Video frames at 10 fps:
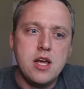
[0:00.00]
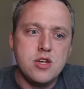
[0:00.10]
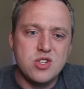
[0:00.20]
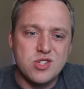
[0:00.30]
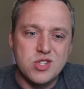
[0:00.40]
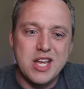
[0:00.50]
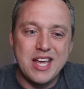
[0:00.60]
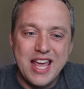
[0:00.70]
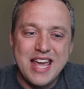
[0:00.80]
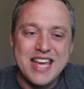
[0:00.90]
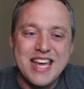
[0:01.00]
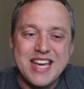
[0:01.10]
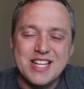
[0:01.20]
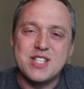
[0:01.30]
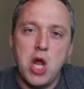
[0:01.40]
is just saying, hey,
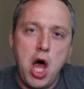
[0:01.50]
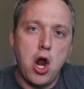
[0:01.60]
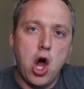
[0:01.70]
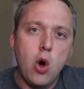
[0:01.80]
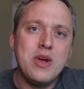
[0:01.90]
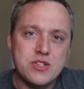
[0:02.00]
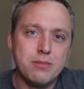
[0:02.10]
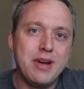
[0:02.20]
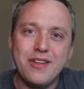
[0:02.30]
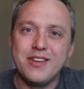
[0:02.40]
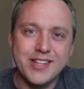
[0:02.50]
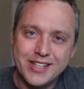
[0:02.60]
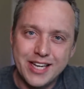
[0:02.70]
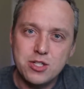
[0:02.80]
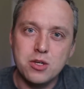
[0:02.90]
it's not always about the
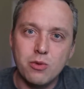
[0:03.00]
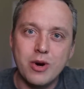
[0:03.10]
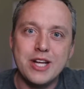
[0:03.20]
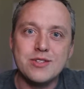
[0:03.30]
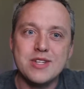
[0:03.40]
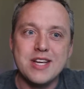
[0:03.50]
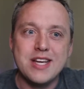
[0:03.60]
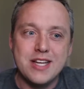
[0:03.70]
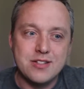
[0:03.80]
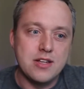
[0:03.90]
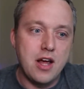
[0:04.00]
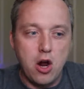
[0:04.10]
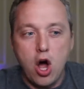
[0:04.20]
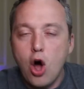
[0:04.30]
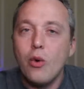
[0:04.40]
detection rates. It's
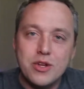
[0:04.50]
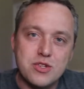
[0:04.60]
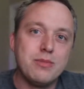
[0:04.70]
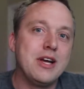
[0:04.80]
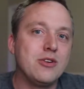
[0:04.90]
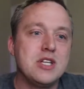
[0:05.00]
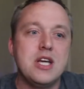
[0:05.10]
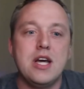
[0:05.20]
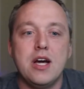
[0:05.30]
not always about